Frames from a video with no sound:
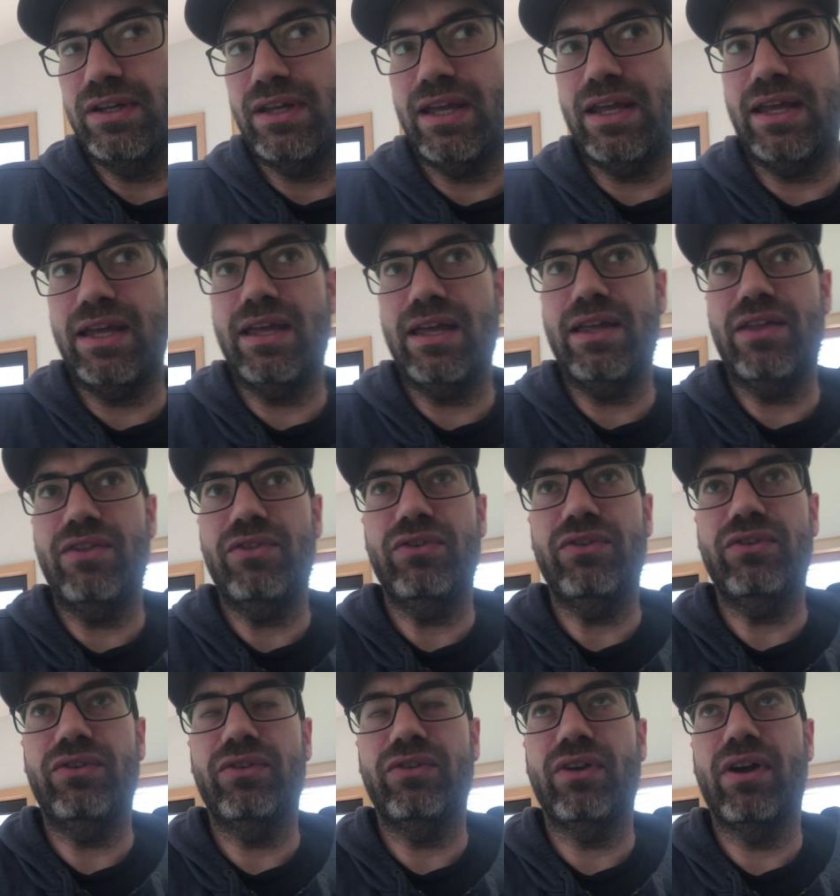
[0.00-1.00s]

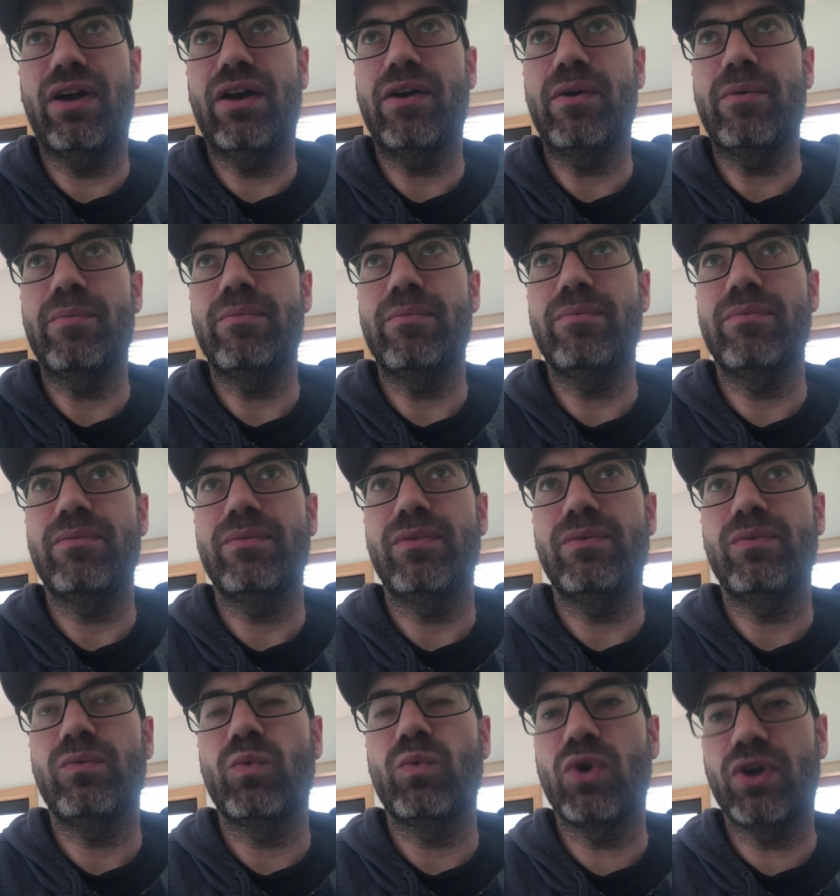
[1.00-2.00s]
and um,
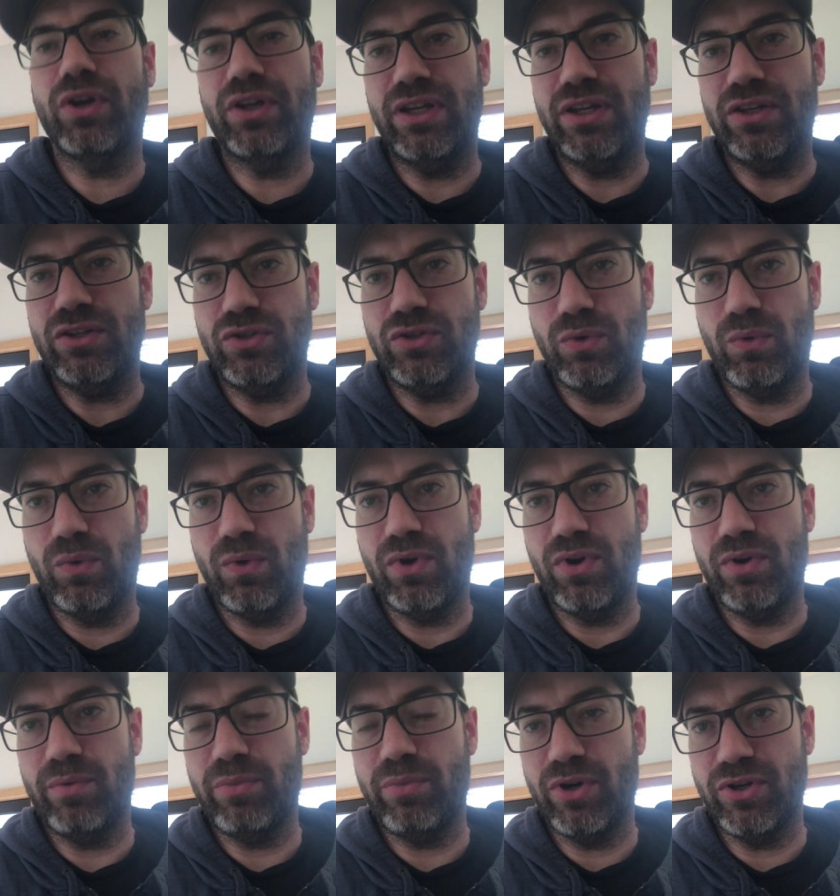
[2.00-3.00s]
working
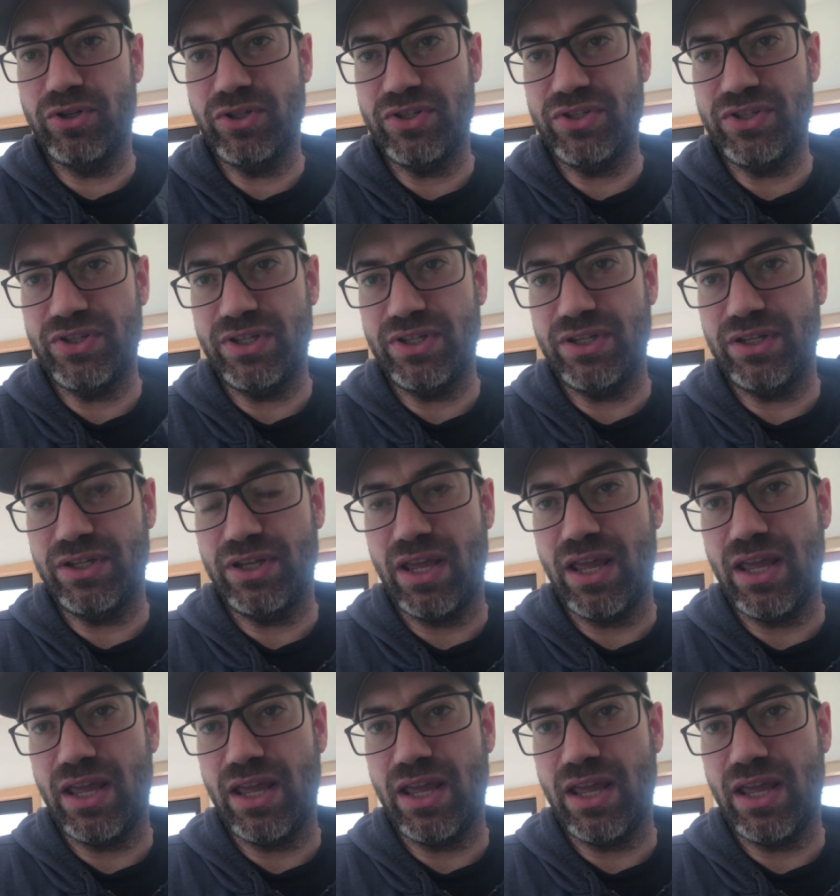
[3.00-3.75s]
toward purchasing